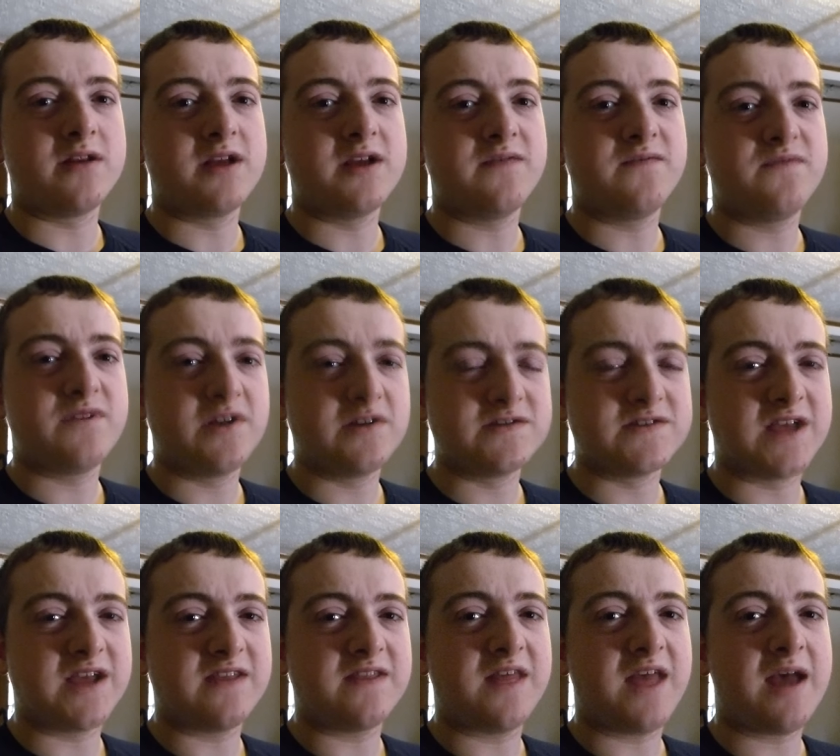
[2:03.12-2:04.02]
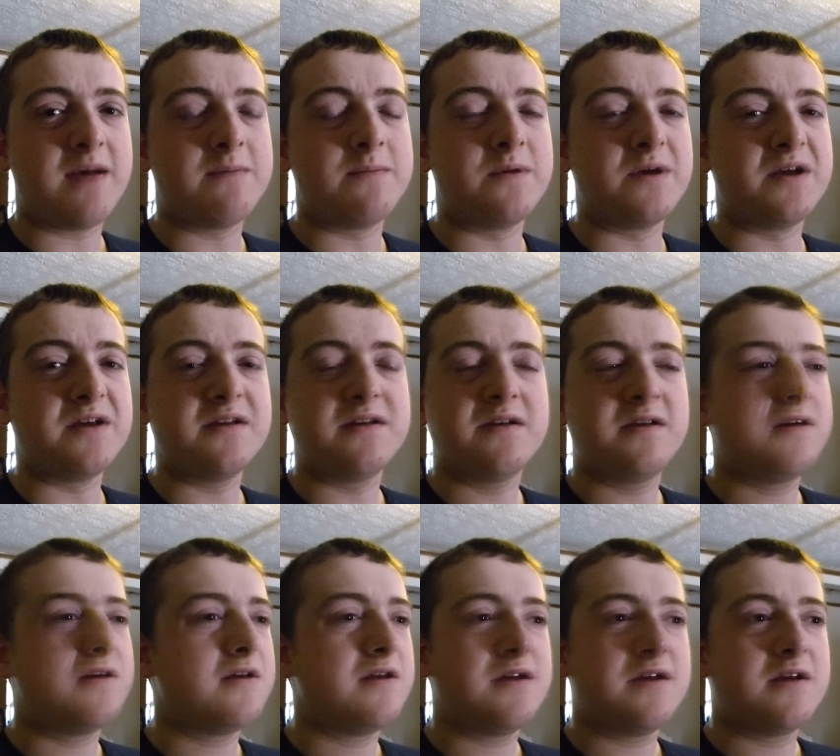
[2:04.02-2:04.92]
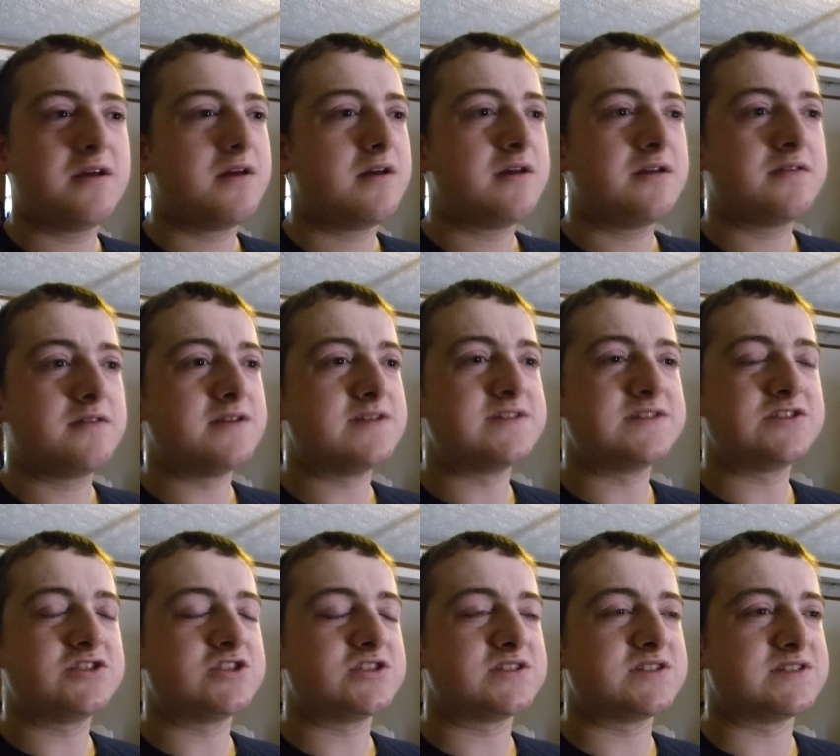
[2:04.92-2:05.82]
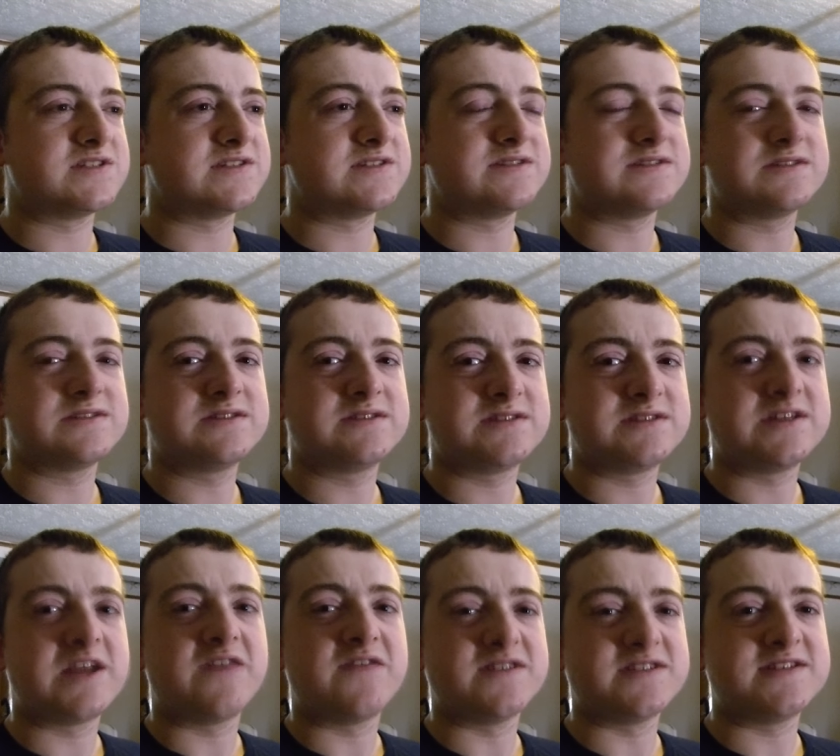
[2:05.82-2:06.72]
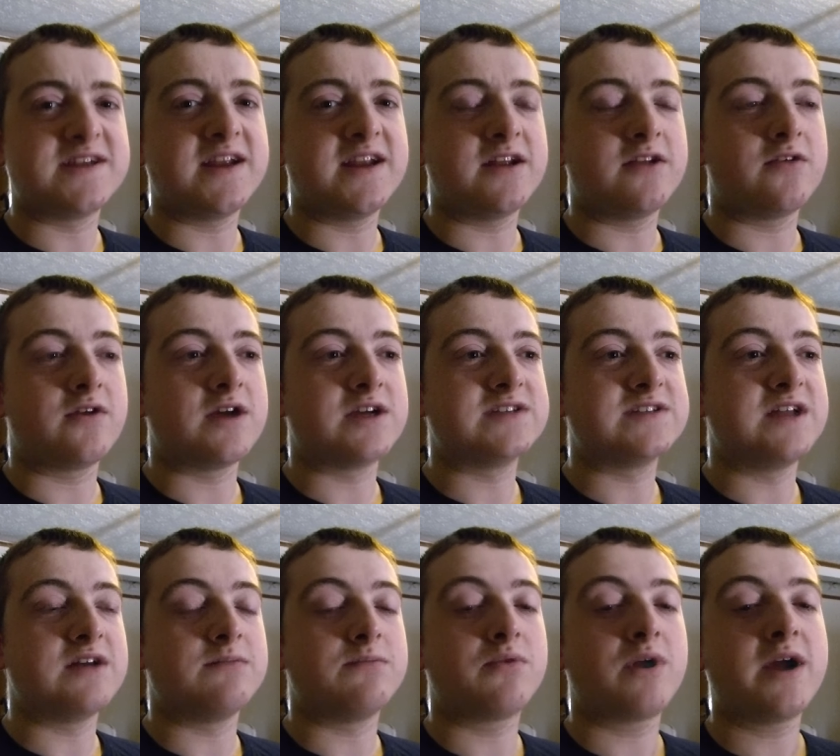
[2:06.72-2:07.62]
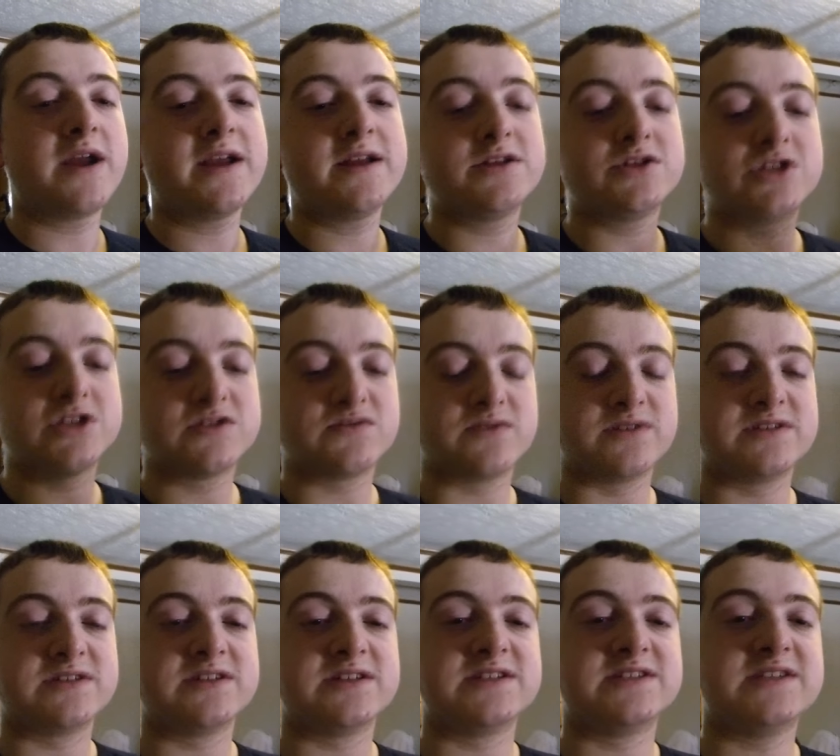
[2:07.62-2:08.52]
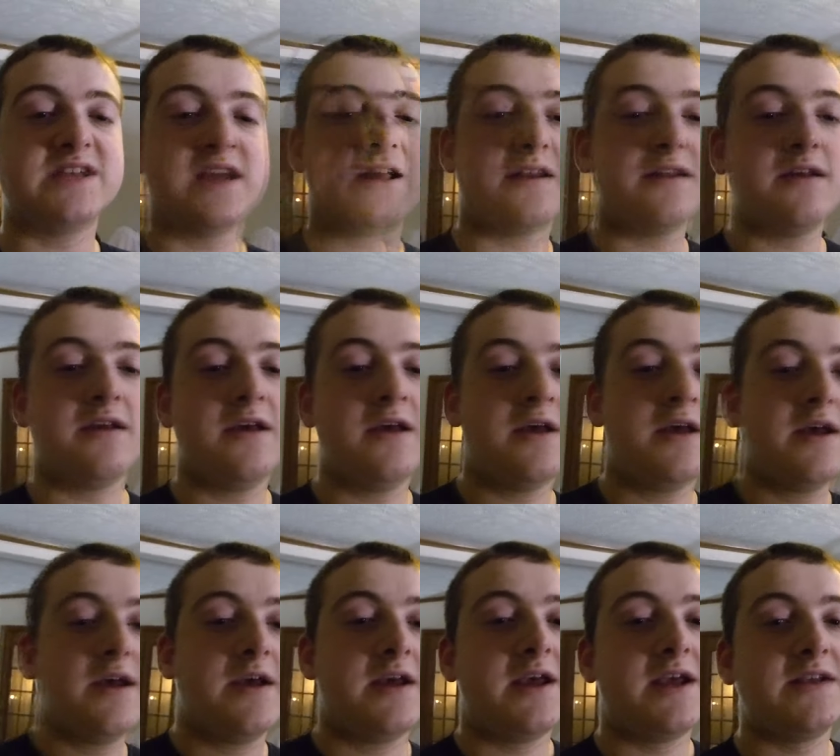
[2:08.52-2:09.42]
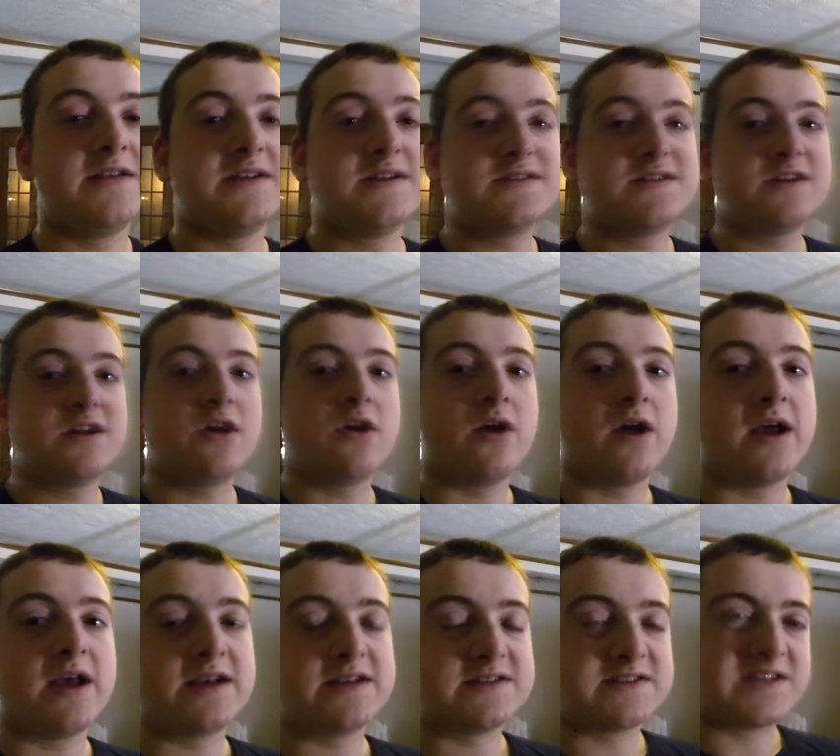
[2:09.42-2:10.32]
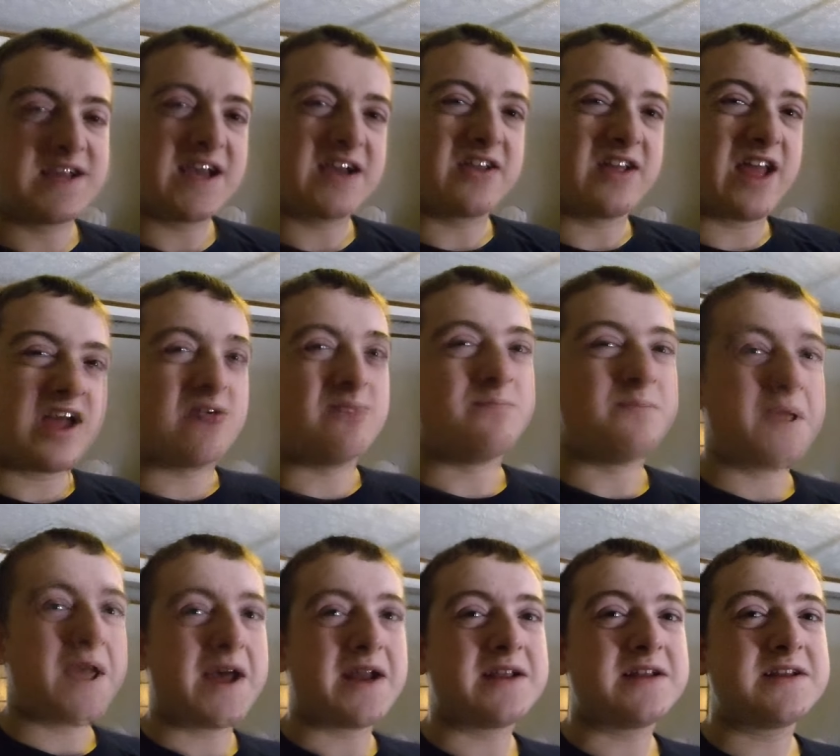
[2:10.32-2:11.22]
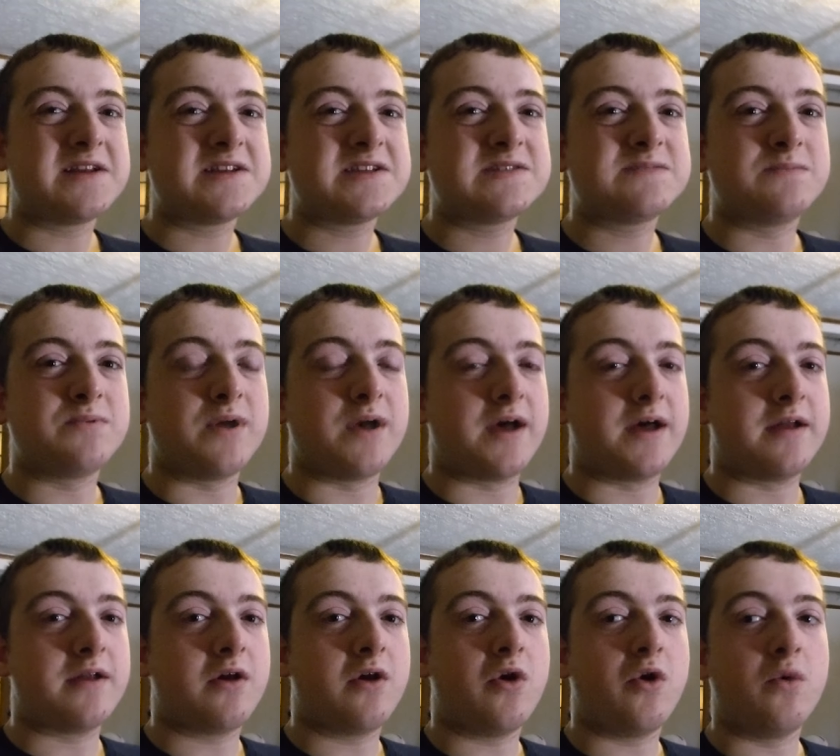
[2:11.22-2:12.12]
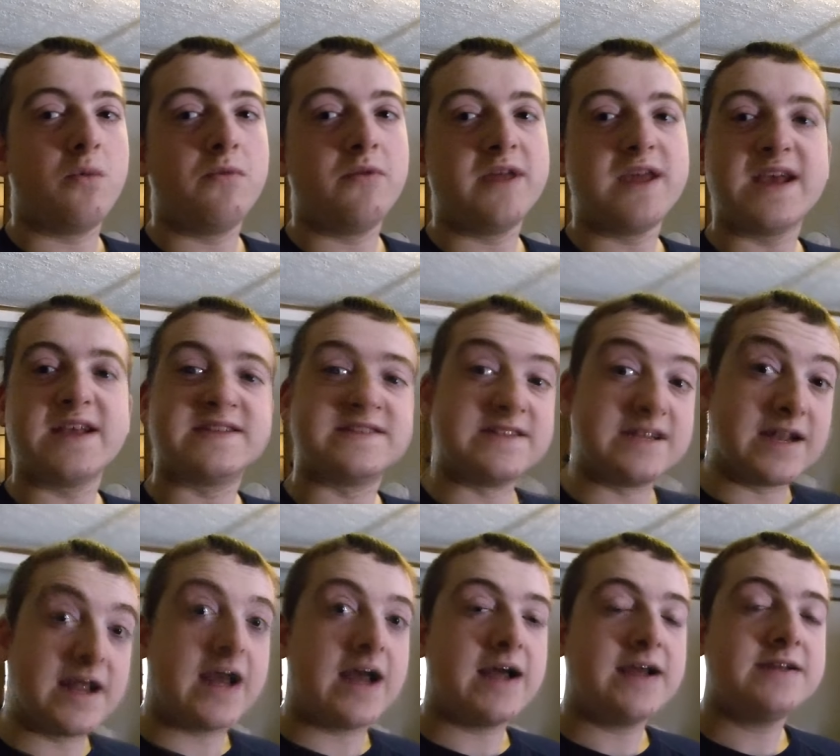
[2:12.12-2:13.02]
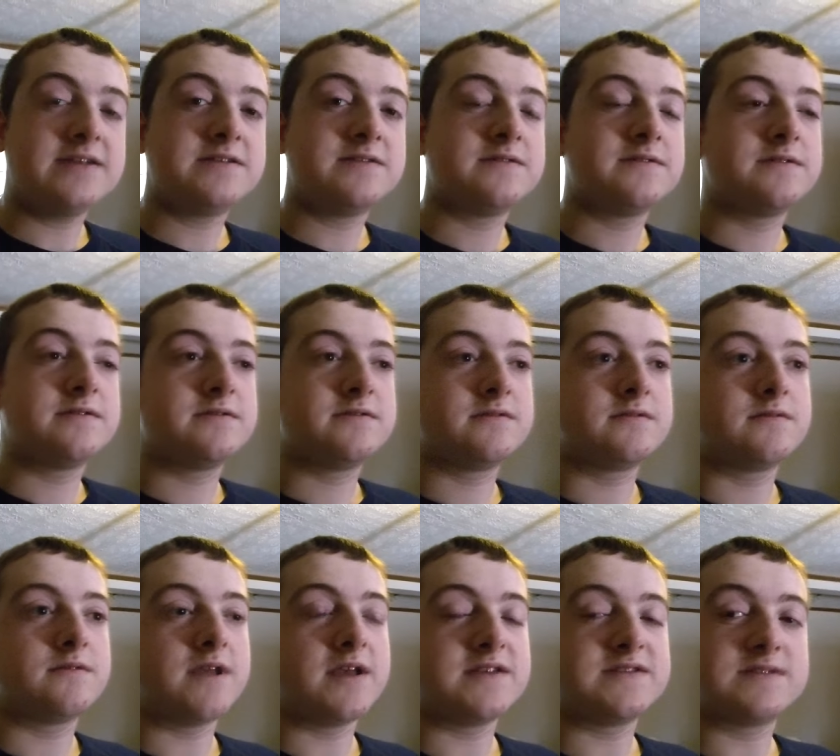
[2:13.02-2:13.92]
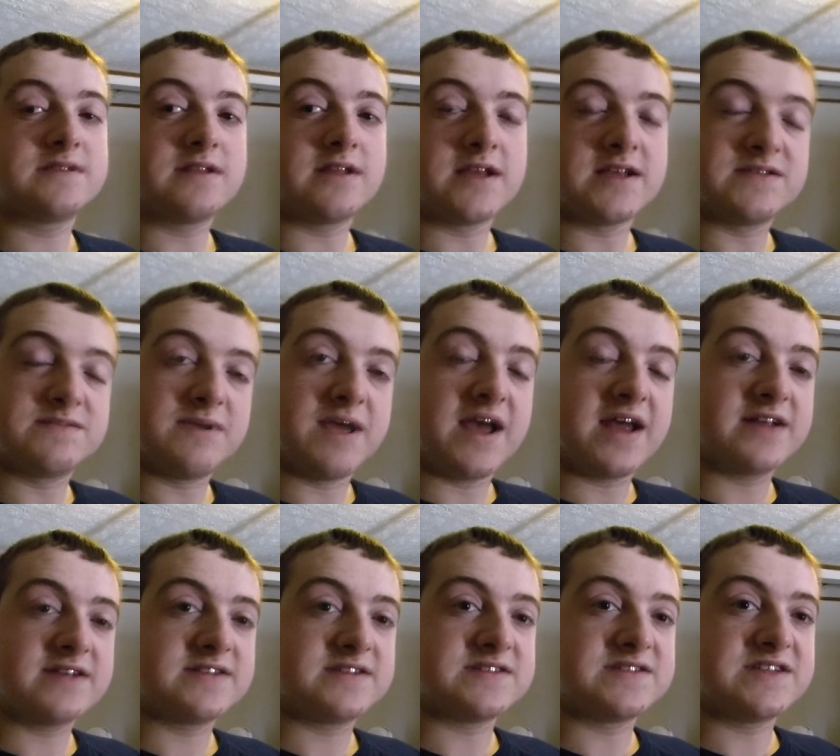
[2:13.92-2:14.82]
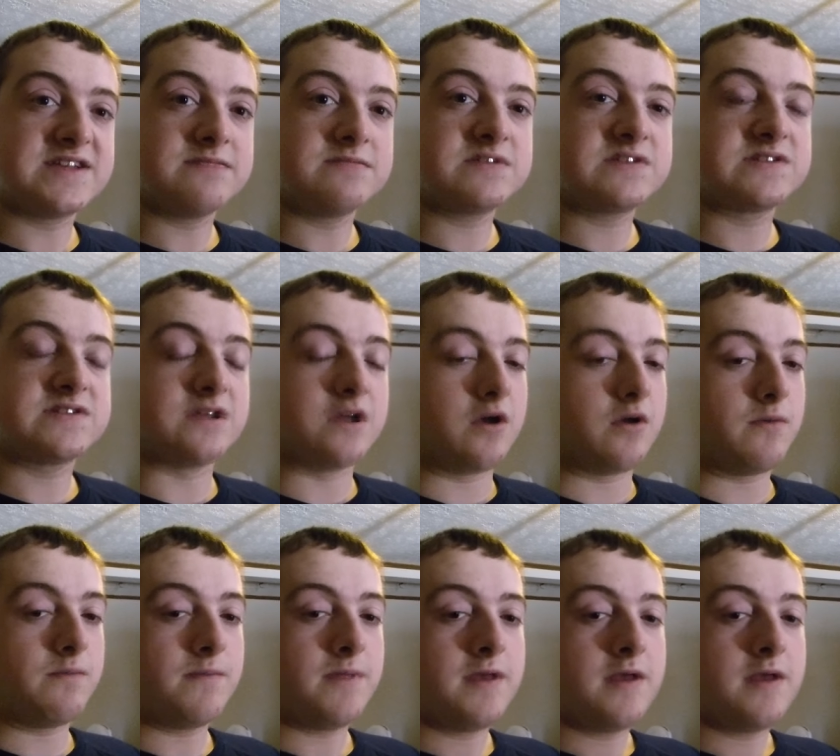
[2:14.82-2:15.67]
It feels like that, but this is just as devastating, you guys. Now, Brian just recently said he doesn't know exactly how bad it is, but hopefully it's not as bad as it seems. So,